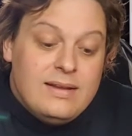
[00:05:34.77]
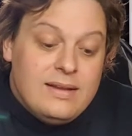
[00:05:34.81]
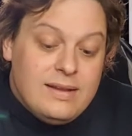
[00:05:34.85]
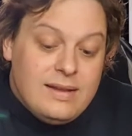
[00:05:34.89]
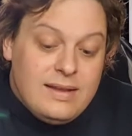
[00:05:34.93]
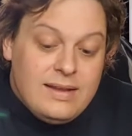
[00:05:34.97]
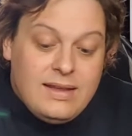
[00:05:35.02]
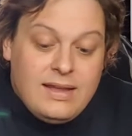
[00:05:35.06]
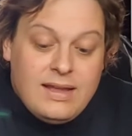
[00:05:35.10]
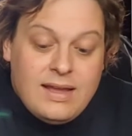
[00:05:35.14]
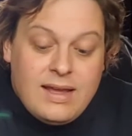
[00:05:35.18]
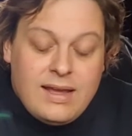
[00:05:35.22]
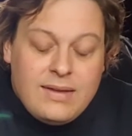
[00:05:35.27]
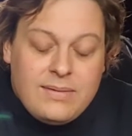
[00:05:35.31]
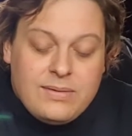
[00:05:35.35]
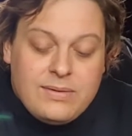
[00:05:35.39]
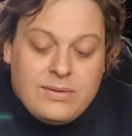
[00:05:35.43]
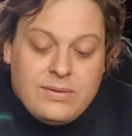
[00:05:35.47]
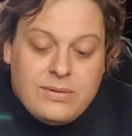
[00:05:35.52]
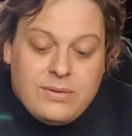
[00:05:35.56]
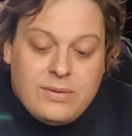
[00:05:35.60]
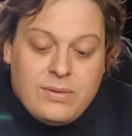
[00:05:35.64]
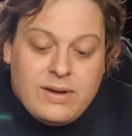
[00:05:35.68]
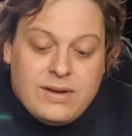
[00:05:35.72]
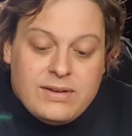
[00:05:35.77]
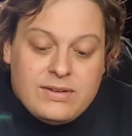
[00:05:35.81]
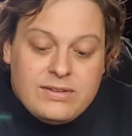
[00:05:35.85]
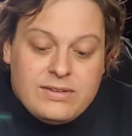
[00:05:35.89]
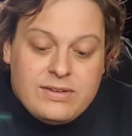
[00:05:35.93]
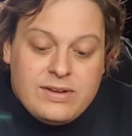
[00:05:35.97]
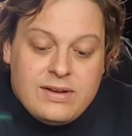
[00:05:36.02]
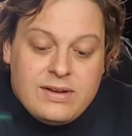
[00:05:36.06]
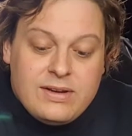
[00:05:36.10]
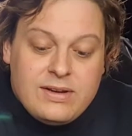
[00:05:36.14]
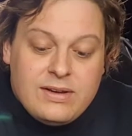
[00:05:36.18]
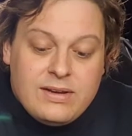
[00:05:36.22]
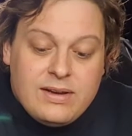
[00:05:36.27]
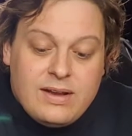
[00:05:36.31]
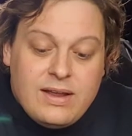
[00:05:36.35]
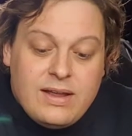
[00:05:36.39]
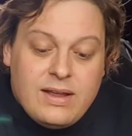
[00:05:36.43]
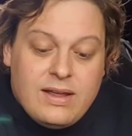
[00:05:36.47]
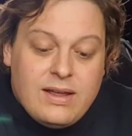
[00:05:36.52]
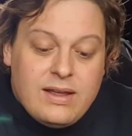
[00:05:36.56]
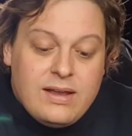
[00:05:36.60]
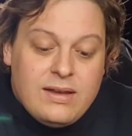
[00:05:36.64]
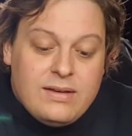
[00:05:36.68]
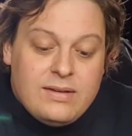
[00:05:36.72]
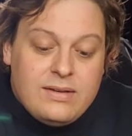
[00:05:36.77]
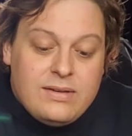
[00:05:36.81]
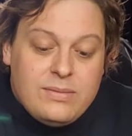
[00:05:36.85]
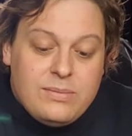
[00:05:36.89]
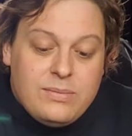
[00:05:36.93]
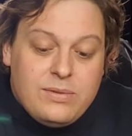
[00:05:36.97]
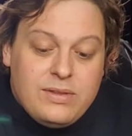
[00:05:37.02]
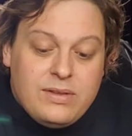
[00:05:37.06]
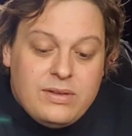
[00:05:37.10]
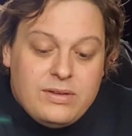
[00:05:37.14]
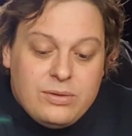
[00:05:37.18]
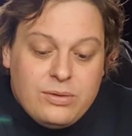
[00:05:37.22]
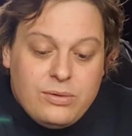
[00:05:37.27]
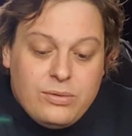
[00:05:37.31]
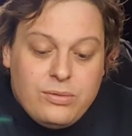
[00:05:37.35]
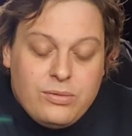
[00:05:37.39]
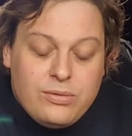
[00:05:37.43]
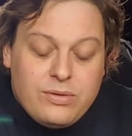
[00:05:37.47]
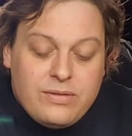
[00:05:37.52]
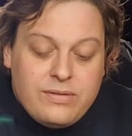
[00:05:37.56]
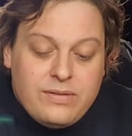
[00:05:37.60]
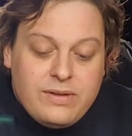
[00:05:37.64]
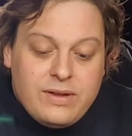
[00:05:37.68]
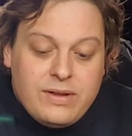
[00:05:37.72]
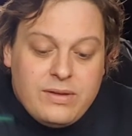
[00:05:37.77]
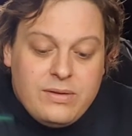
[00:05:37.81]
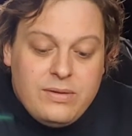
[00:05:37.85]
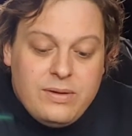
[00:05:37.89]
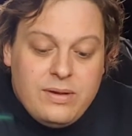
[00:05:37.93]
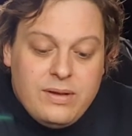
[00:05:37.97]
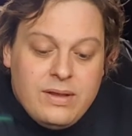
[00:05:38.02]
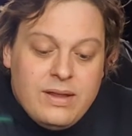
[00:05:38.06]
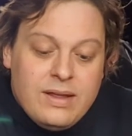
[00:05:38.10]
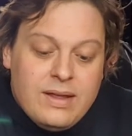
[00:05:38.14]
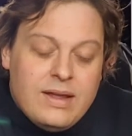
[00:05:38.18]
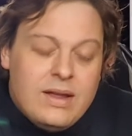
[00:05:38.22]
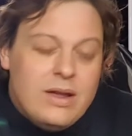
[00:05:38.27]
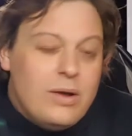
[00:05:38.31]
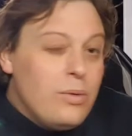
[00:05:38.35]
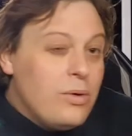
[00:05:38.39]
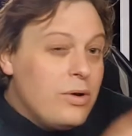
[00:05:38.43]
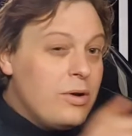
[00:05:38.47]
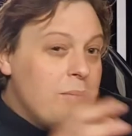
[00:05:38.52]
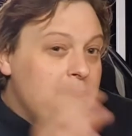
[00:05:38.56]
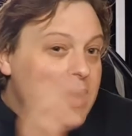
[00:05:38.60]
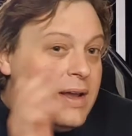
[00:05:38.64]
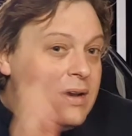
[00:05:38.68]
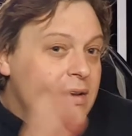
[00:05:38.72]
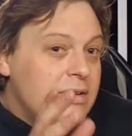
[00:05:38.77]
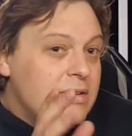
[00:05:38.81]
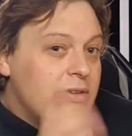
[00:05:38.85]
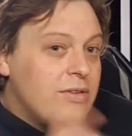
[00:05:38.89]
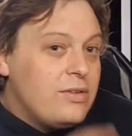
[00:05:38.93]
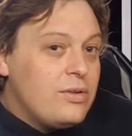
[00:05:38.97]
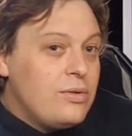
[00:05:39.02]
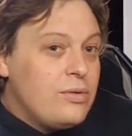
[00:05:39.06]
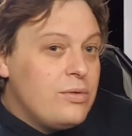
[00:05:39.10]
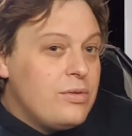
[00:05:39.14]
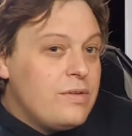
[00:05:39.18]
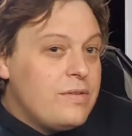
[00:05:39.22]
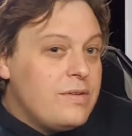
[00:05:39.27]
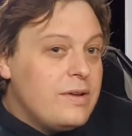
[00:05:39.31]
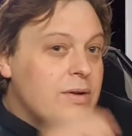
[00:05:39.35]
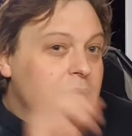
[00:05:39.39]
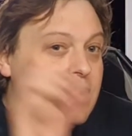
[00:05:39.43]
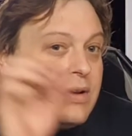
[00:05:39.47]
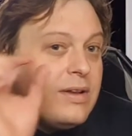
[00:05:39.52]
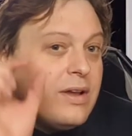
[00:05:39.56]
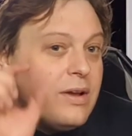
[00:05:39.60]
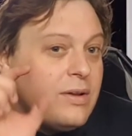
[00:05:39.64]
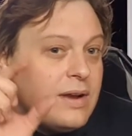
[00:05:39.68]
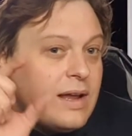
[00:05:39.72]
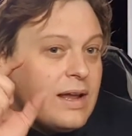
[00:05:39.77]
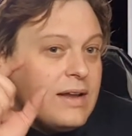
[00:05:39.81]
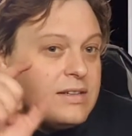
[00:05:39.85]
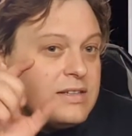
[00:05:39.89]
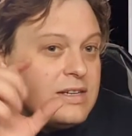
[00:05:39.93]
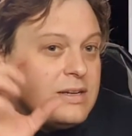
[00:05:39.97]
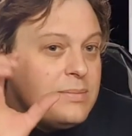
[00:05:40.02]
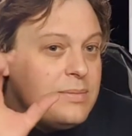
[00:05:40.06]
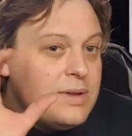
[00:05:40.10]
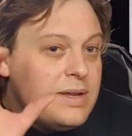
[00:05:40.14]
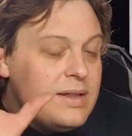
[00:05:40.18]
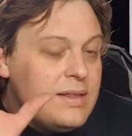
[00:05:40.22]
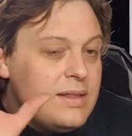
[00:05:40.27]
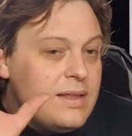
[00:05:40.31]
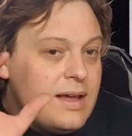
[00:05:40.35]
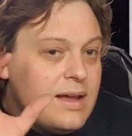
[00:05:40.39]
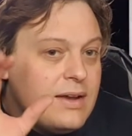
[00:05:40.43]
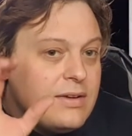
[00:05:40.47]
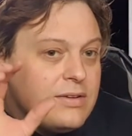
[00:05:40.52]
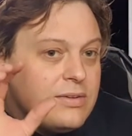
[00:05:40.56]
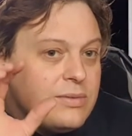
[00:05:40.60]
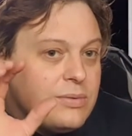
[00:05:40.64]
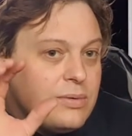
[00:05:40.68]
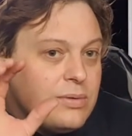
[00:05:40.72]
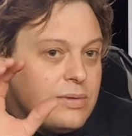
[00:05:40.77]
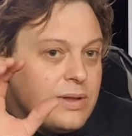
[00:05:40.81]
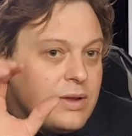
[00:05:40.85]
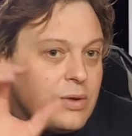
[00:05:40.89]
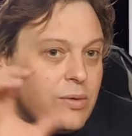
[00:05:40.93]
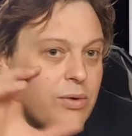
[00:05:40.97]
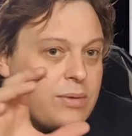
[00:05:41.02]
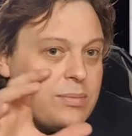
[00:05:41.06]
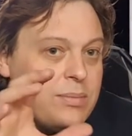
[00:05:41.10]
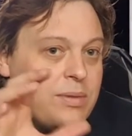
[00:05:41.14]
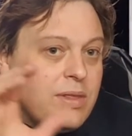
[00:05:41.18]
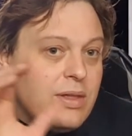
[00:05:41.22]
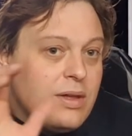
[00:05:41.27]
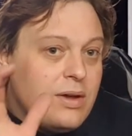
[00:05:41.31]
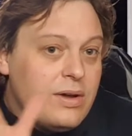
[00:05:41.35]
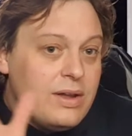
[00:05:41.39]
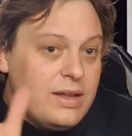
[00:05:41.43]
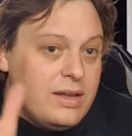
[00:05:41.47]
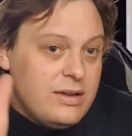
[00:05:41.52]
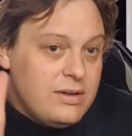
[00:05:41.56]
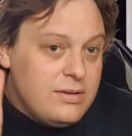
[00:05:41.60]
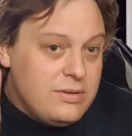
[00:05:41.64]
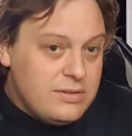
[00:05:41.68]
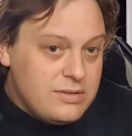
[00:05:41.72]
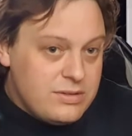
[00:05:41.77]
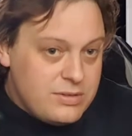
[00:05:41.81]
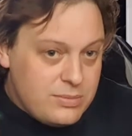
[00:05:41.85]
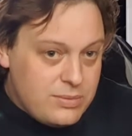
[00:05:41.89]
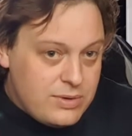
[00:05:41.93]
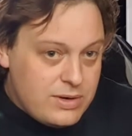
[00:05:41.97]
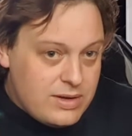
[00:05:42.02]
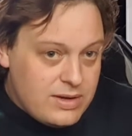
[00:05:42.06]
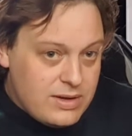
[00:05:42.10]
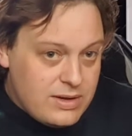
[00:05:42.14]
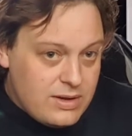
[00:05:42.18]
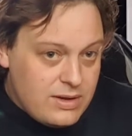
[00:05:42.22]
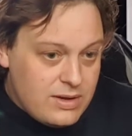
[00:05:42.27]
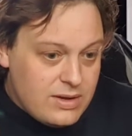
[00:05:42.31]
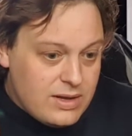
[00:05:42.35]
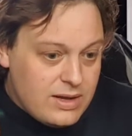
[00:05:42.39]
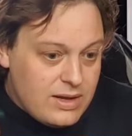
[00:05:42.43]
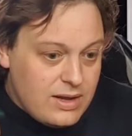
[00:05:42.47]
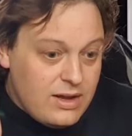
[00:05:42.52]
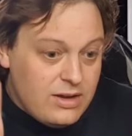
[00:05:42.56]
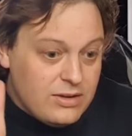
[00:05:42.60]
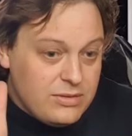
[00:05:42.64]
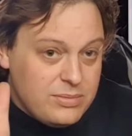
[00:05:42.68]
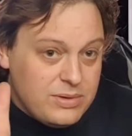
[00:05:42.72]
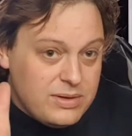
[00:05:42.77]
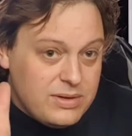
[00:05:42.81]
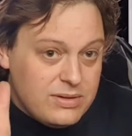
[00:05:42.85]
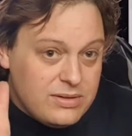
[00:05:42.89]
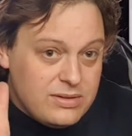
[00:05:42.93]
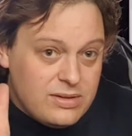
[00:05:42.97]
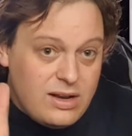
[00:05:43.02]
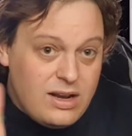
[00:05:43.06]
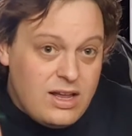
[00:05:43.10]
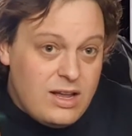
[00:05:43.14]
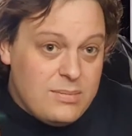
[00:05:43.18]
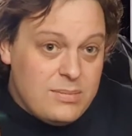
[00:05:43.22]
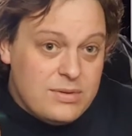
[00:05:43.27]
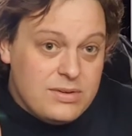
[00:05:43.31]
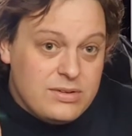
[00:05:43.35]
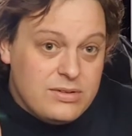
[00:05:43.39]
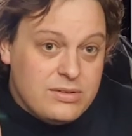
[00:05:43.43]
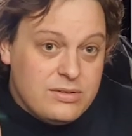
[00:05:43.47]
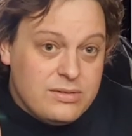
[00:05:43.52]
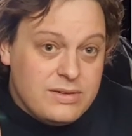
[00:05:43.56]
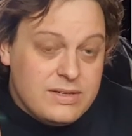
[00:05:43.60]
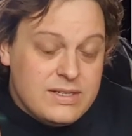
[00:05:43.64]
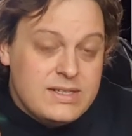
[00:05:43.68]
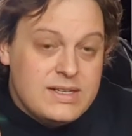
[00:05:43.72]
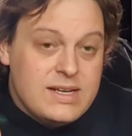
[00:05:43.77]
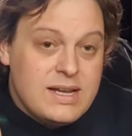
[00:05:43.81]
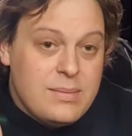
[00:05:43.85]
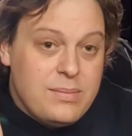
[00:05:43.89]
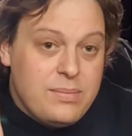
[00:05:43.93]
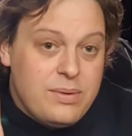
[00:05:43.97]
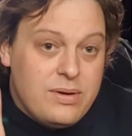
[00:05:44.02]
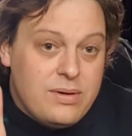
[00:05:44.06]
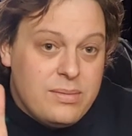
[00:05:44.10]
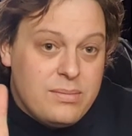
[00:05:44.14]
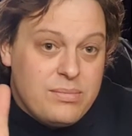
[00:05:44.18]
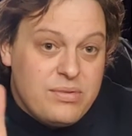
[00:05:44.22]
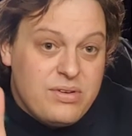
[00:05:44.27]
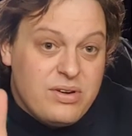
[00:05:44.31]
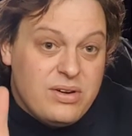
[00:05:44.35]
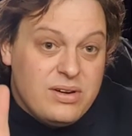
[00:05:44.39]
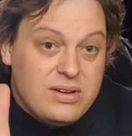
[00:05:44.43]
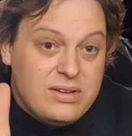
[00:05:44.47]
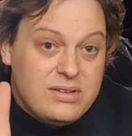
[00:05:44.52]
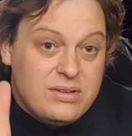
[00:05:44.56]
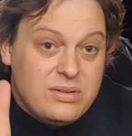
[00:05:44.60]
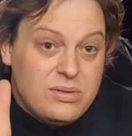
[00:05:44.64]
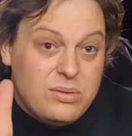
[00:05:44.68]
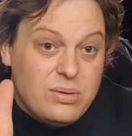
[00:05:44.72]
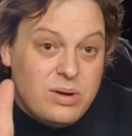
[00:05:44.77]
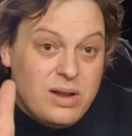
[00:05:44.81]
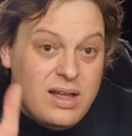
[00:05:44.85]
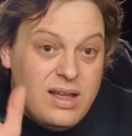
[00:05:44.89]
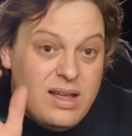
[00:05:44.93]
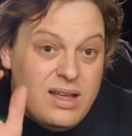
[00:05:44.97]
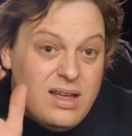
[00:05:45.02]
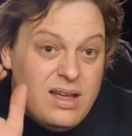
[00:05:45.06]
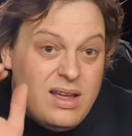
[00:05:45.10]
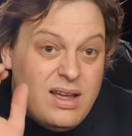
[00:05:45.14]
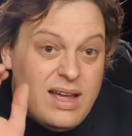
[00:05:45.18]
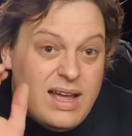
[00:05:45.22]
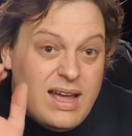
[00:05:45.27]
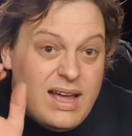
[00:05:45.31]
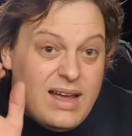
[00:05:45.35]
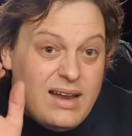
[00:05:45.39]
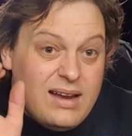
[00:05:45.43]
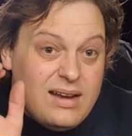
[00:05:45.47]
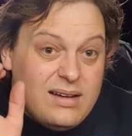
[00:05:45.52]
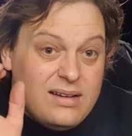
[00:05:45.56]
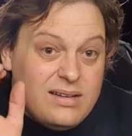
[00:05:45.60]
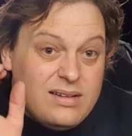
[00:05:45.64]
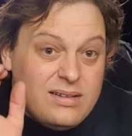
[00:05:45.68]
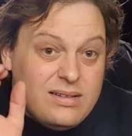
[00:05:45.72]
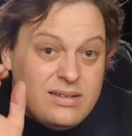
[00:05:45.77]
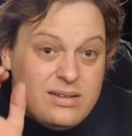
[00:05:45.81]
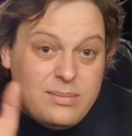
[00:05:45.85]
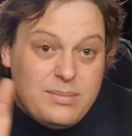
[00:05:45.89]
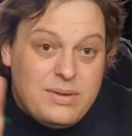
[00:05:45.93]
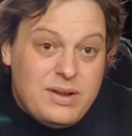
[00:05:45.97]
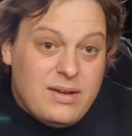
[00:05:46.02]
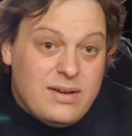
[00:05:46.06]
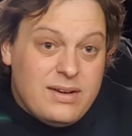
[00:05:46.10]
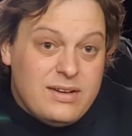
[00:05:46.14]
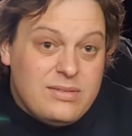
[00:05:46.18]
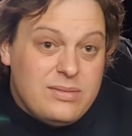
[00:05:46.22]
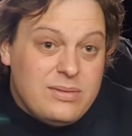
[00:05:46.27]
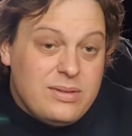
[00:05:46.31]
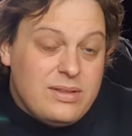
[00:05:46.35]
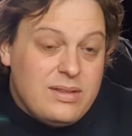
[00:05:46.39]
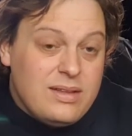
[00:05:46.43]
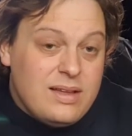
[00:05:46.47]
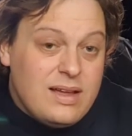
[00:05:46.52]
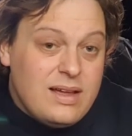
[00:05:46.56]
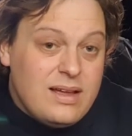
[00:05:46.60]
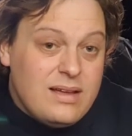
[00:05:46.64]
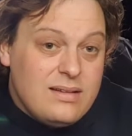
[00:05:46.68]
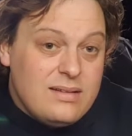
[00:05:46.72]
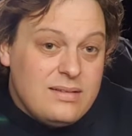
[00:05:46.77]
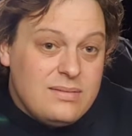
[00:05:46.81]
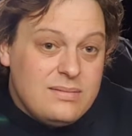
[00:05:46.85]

Yeah, good question. And with a tool review, what I mean is a tool review, I don't actually mean the actual equipment that I use to work on cars, because a lot of my stuff is Snap-on and Bright Tool, and to be honest with you,